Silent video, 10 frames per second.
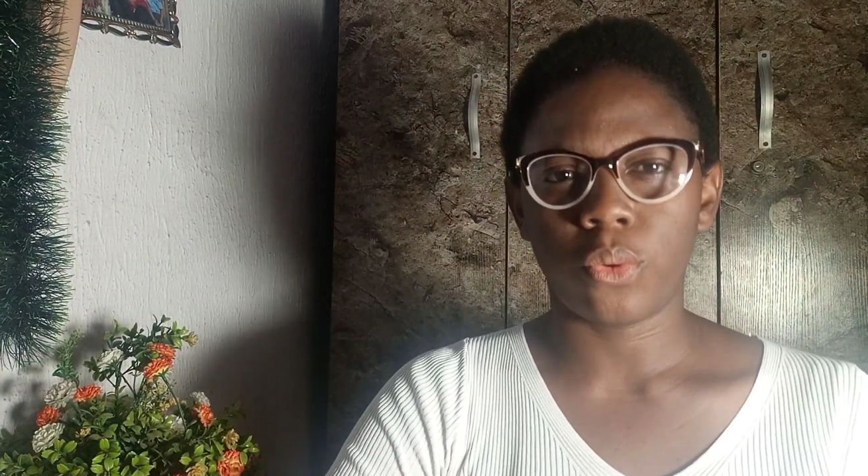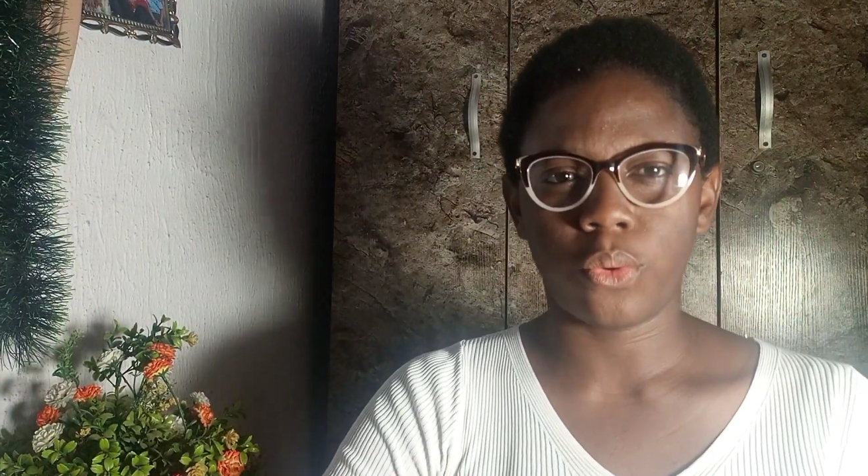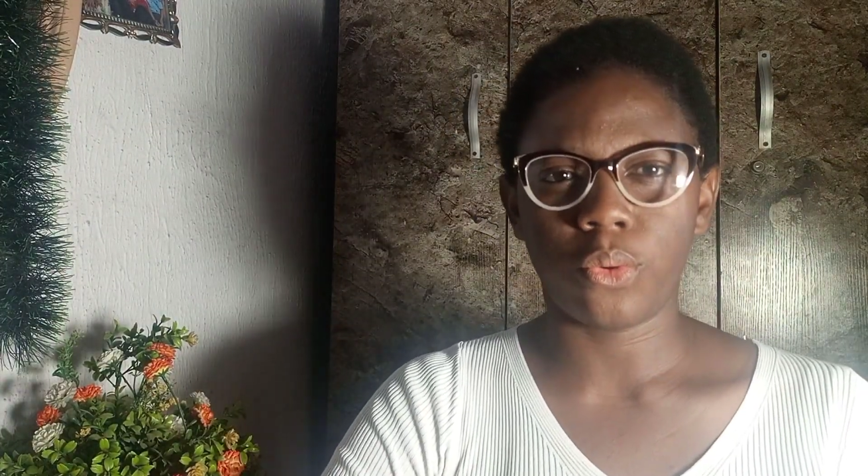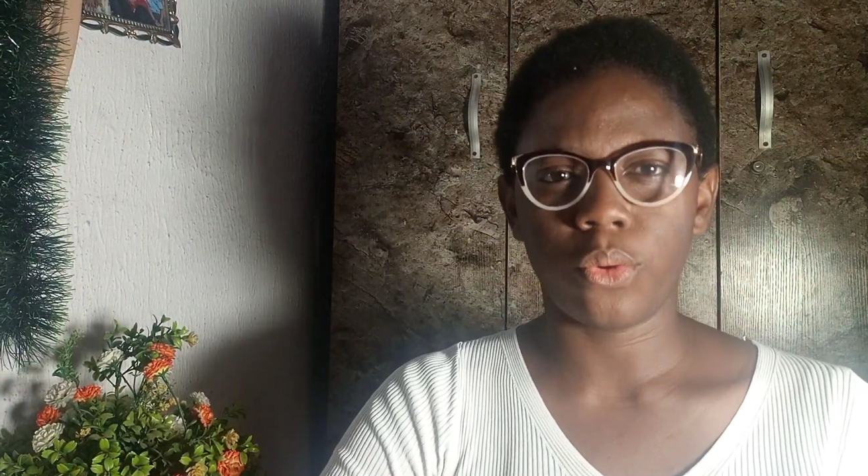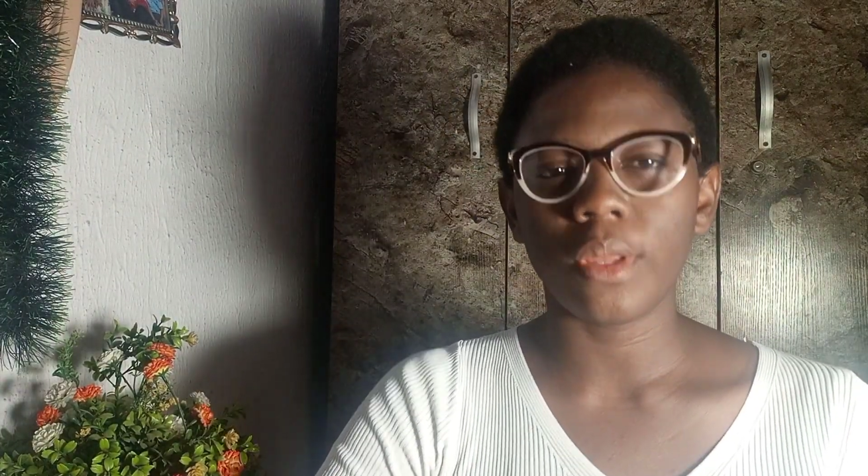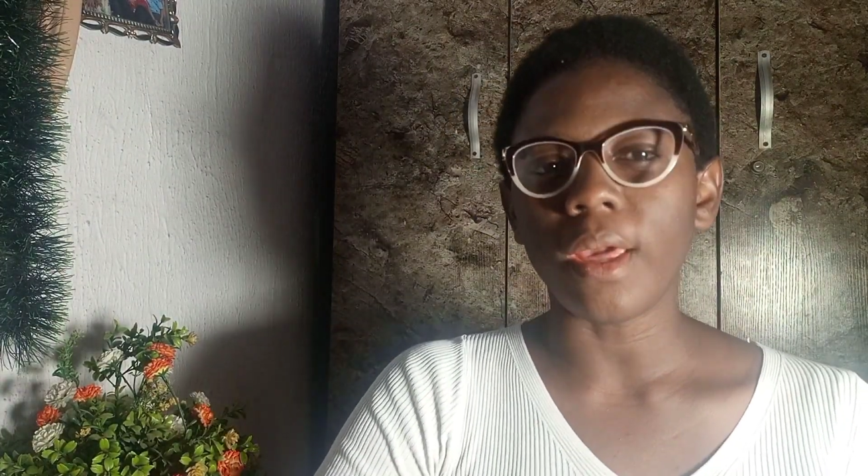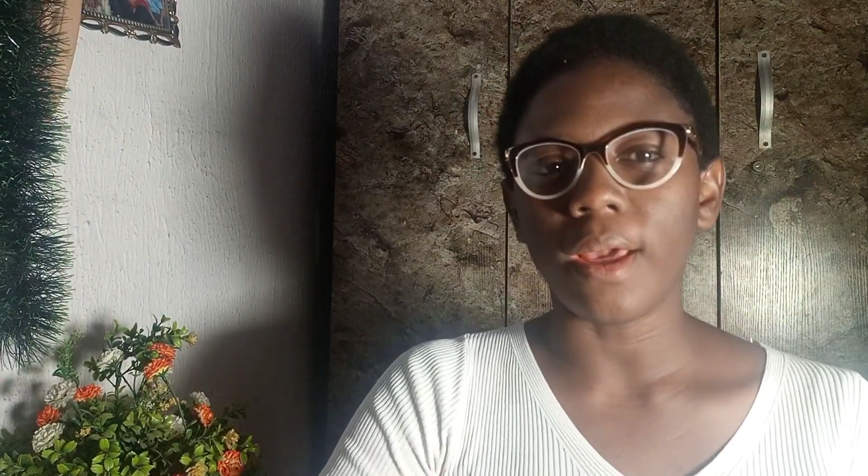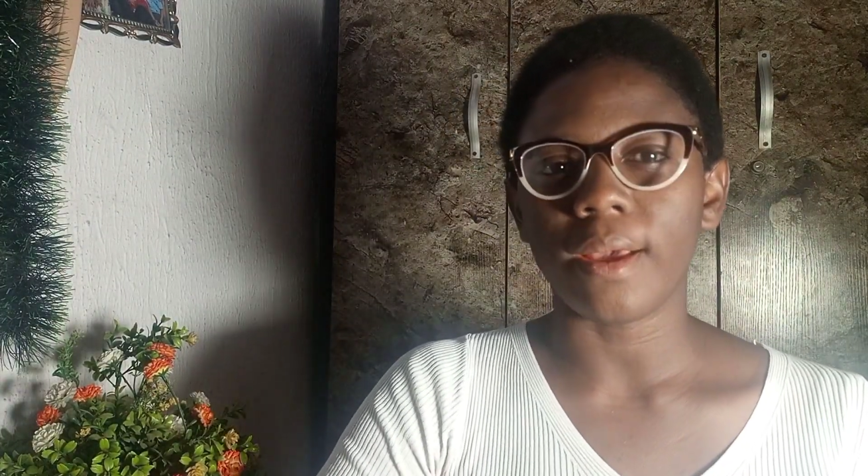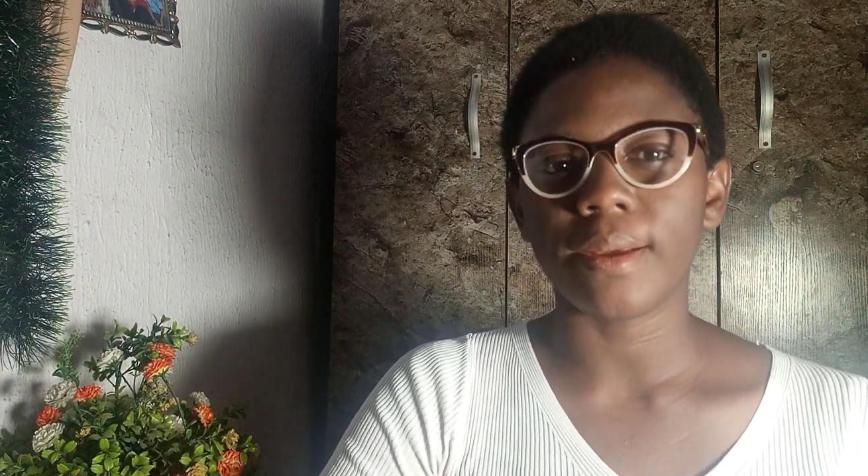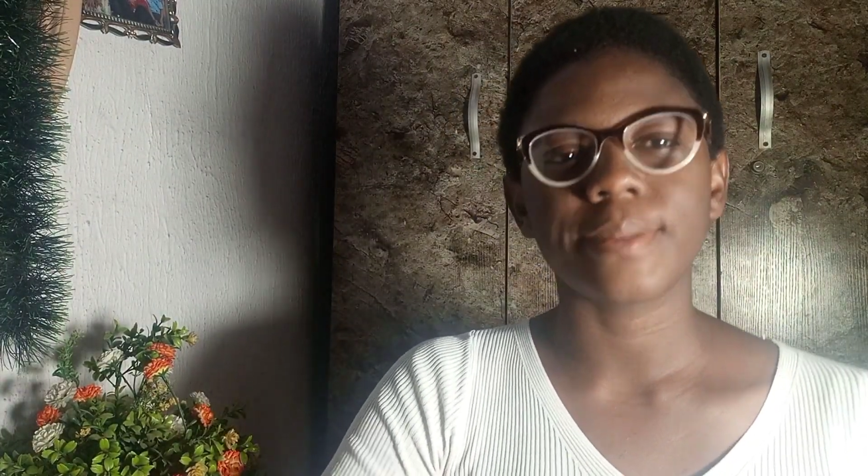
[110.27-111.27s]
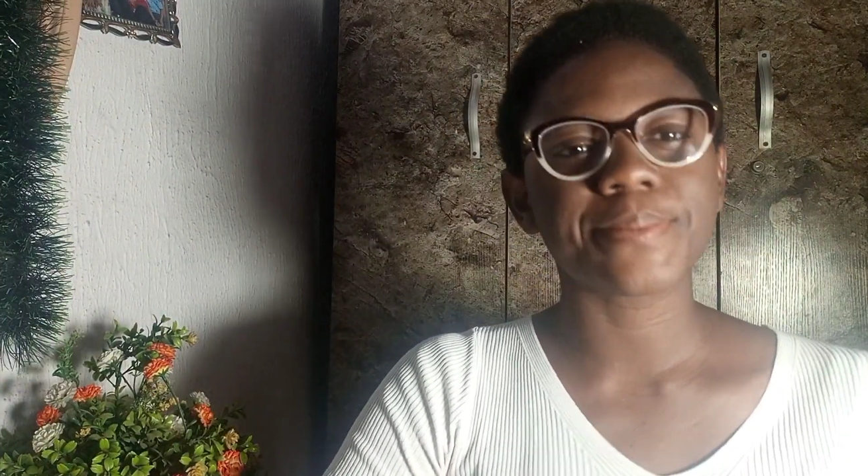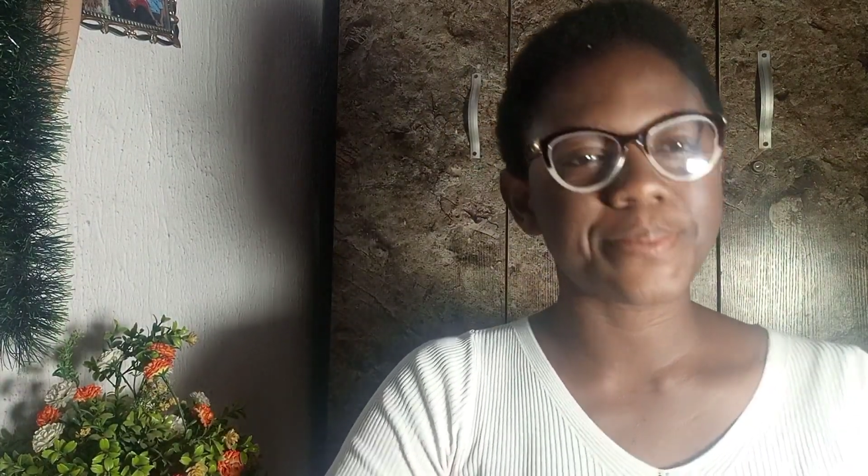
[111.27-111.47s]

which is 9th,